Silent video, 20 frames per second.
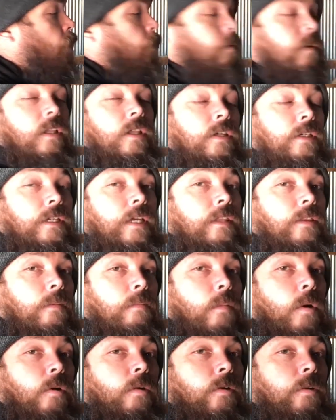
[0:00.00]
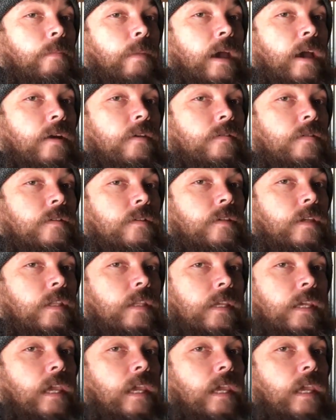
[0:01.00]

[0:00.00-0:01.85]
We looked at the motor mounts and the